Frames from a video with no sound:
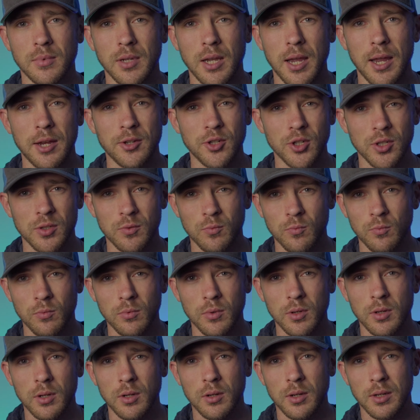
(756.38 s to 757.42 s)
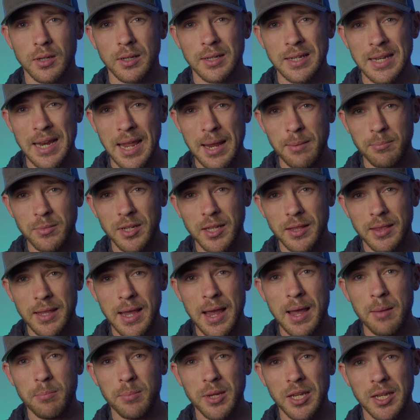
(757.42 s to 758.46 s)
I just named it
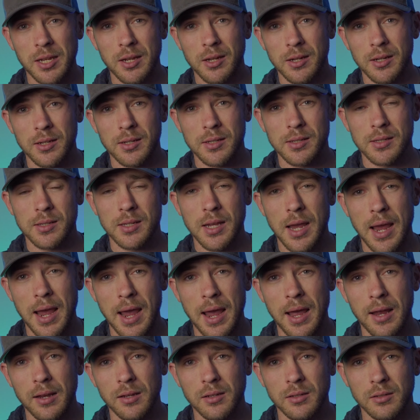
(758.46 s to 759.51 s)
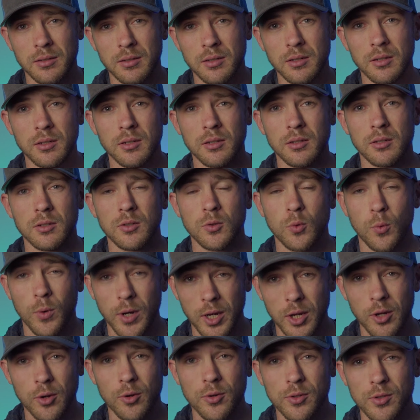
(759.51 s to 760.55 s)
that because at
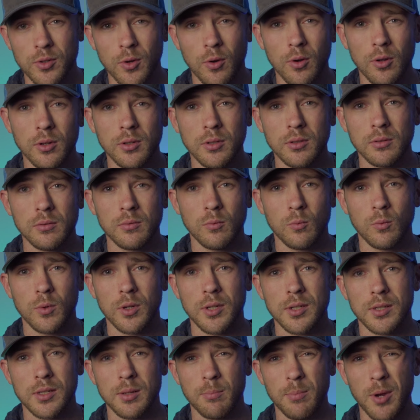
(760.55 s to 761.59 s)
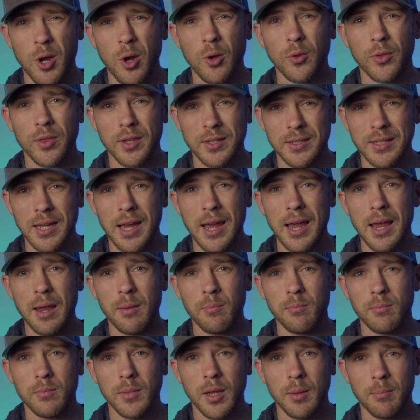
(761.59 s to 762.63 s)
twenty years old was about the
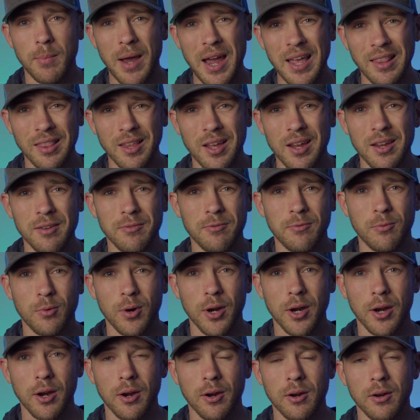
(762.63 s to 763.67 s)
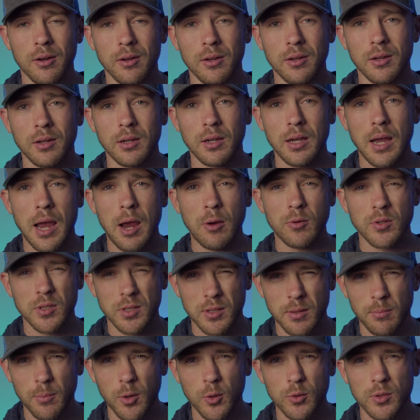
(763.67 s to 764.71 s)
time in my life where I was
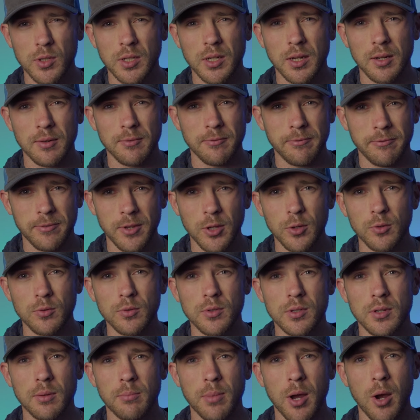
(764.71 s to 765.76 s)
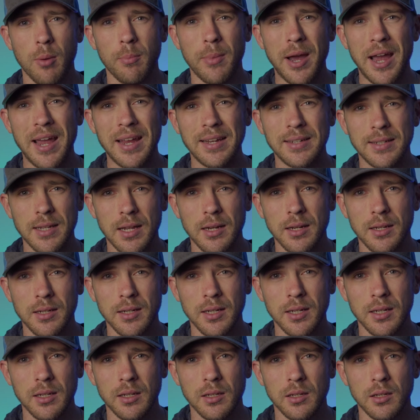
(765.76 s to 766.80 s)
the most confused about my
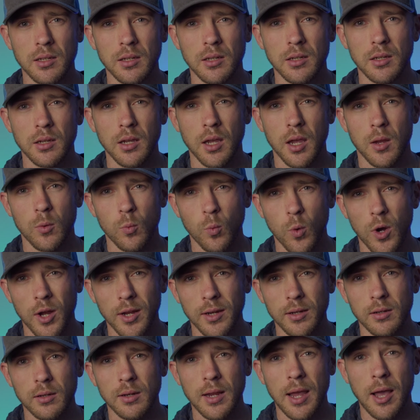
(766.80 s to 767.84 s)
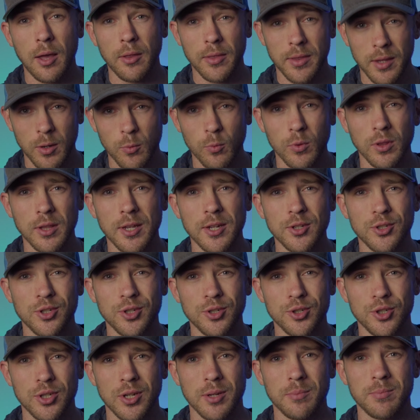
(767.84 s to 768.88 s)
identity and what healthy
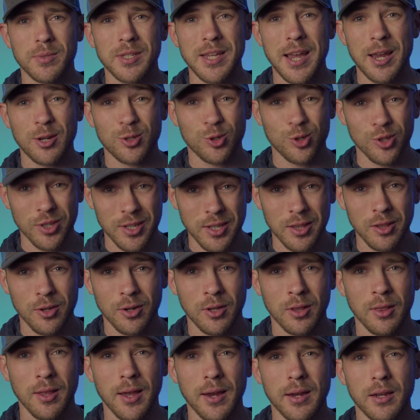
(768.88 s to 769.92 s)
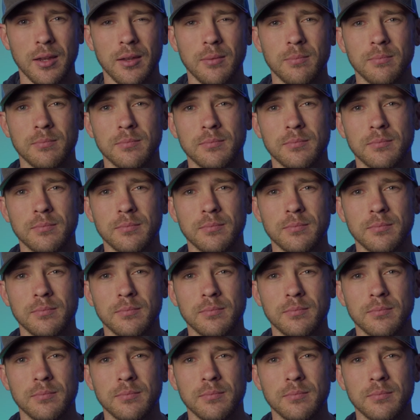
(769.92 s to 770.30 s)
relationships actually look like.